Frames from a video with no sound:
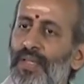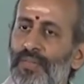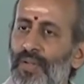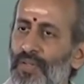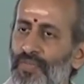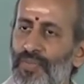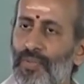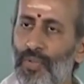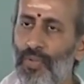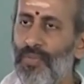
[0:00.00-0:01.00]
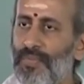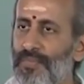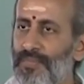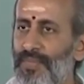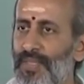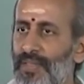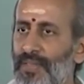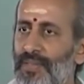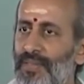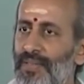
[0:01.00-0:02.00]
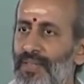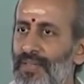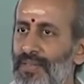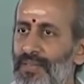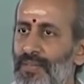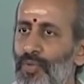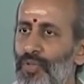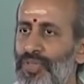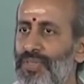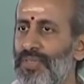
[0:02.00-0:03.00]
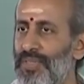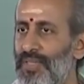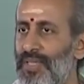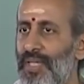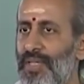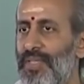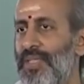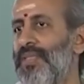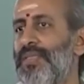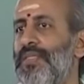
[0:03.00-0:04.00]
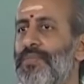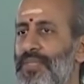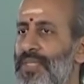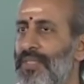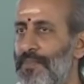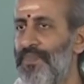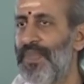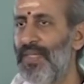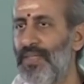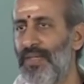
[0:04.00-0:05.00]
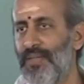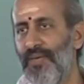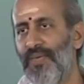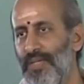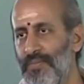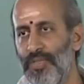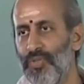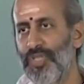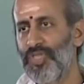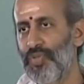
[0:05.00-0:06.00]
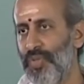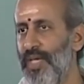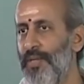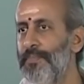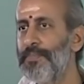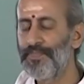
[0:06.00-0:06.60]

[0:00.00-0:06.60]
as all of you know, is the most ancient scripture that is available to us today,